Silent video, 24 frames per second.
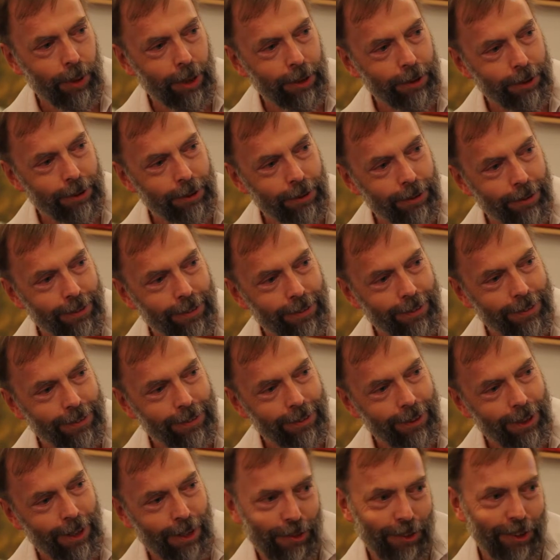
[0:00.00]
everybody,
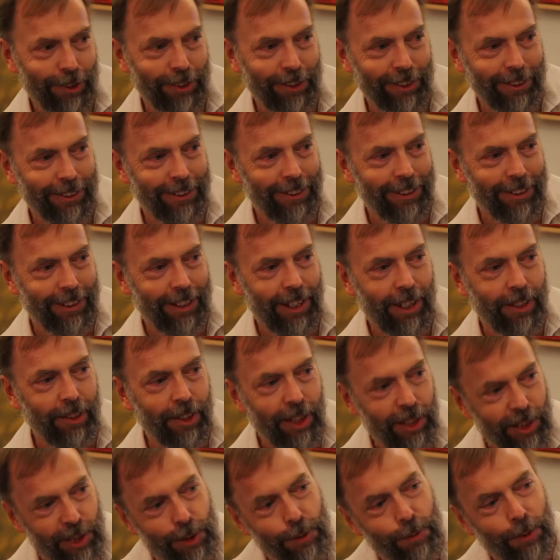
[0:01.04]
I think.
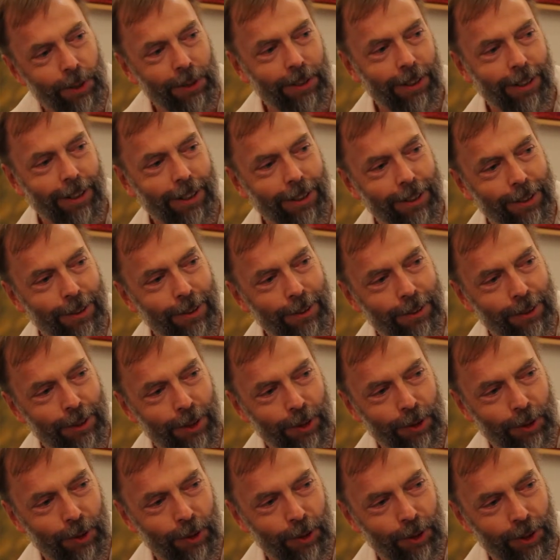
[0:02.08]
And that's what I
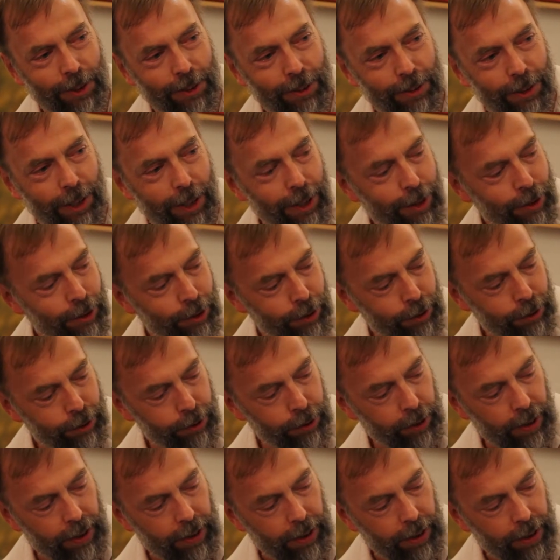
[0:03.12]
try
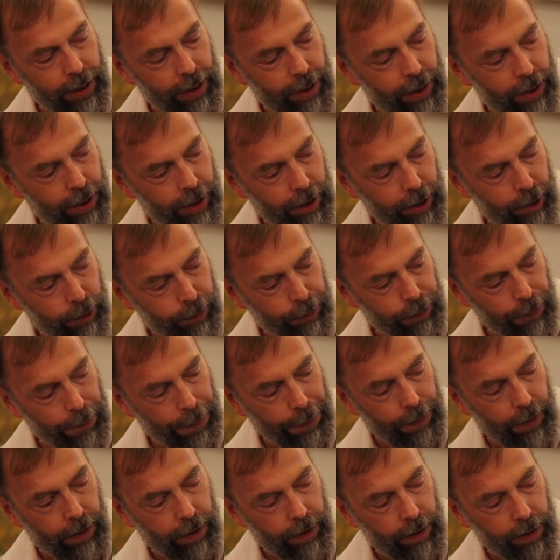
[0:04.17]
to
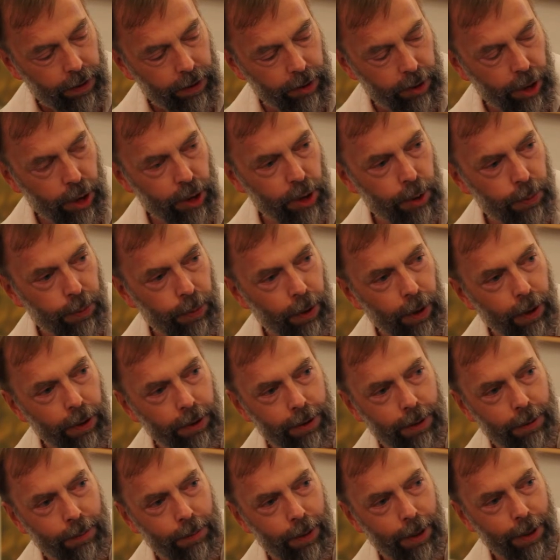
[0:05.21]

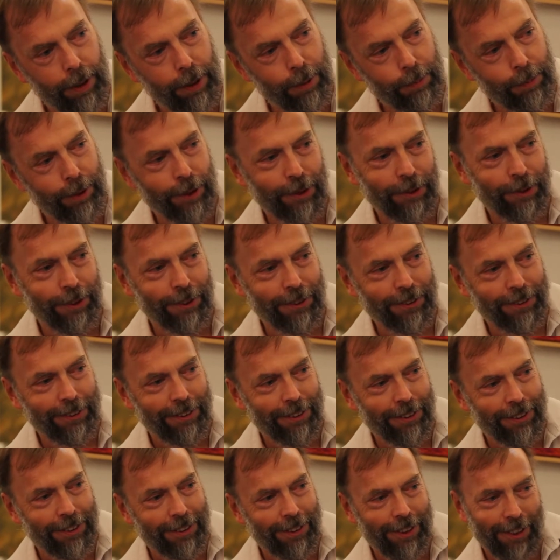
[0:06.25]
transport in my
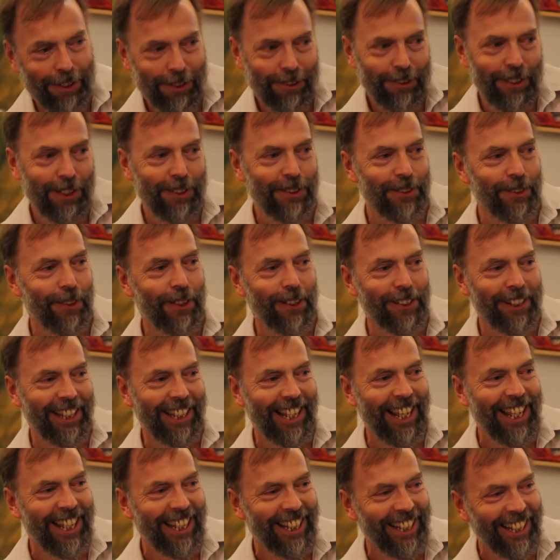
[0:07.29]
pictures. And that's all.